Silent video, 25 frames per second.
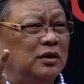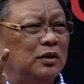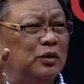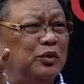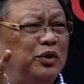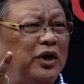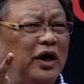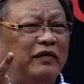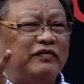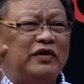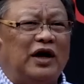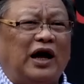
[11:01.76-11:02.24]

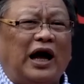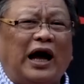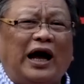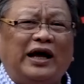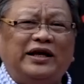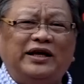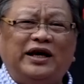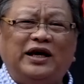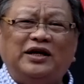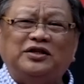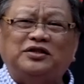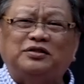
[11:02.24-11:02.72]
We have the
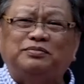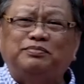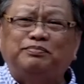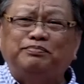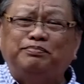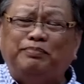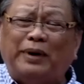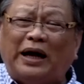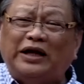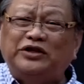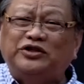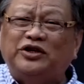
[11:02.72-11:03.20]
highest
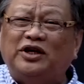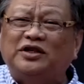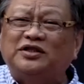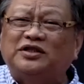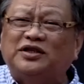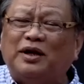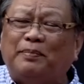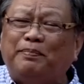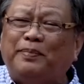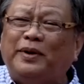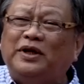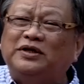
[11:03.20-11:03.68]
budget
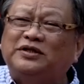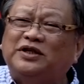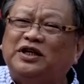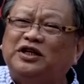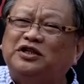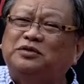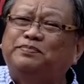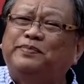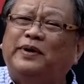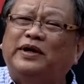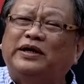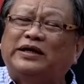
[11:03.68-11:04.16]

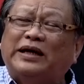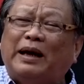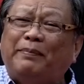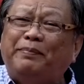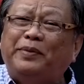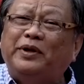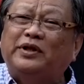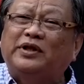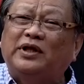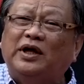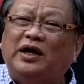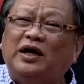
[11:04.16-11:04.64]
surpluses per
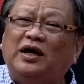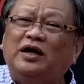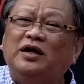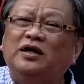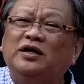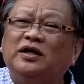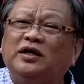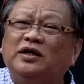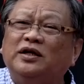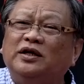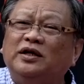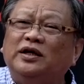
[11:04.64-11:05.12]
capita
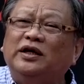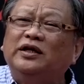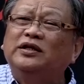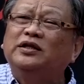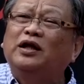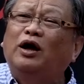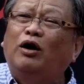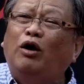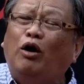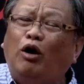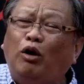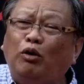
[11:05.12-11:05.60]
in
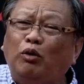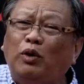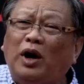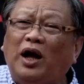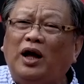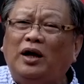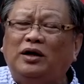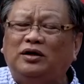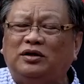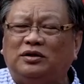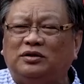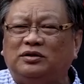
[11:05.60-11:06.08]
the whole
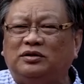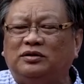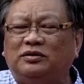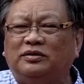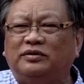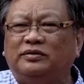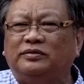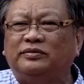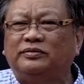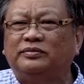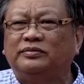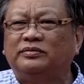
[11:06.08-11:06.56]
world.
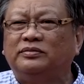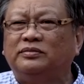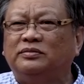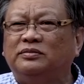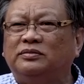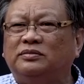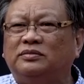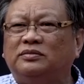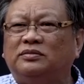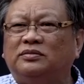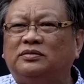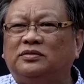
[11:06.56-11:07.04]

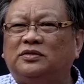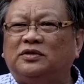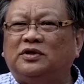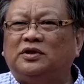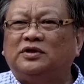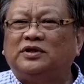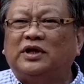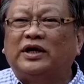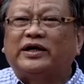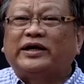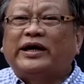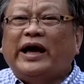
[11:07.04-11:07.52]

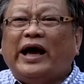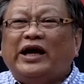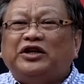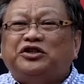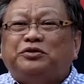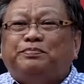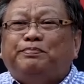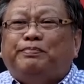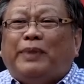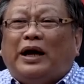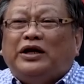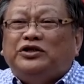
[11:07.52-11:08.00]
The
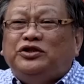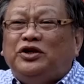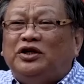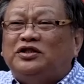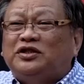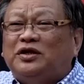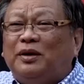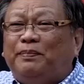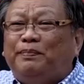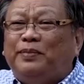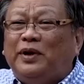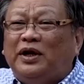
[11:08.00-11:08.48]
cash budget
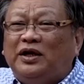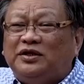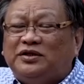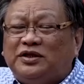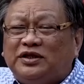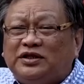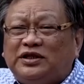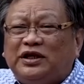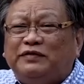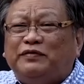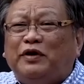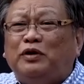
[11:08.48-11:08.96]
surplus
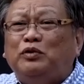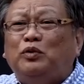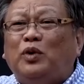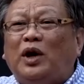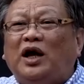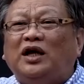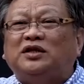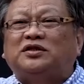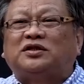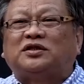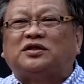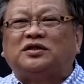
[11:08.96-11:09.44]
is even
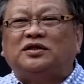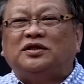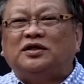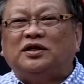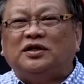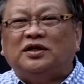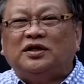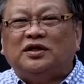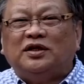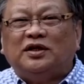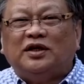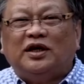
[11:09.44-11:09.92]
worse.
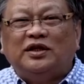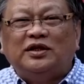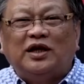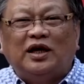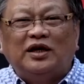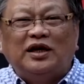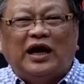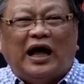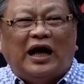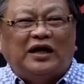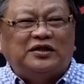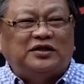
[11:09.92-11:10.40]
In
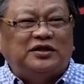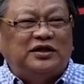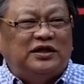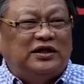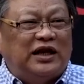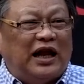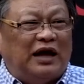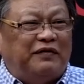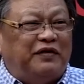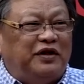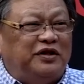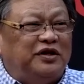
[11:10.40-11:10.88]
the last
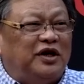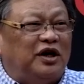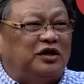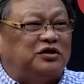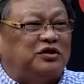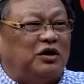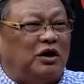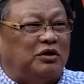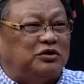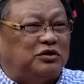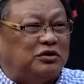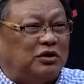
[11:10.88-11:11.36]
11
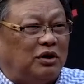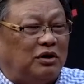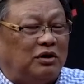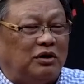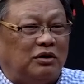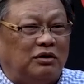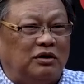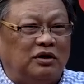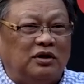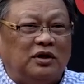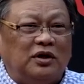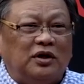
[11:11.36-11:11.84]
years or
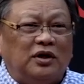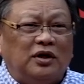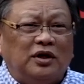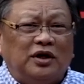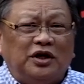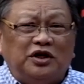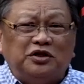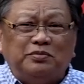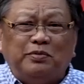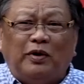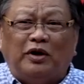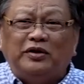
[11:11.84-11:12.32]
so,
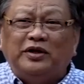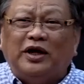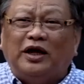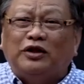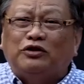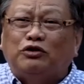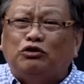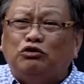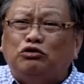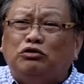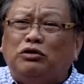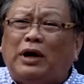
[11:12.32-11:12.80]
it's more than
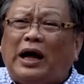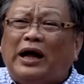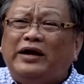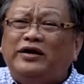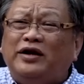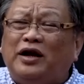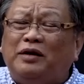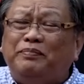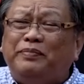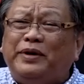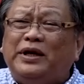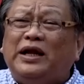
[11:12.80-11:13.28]

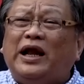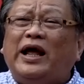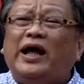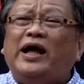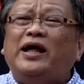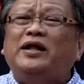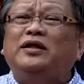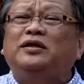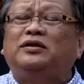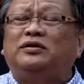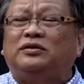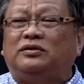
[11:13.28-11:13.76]
200
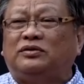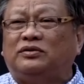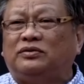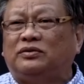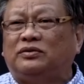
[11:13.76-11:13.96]
billion.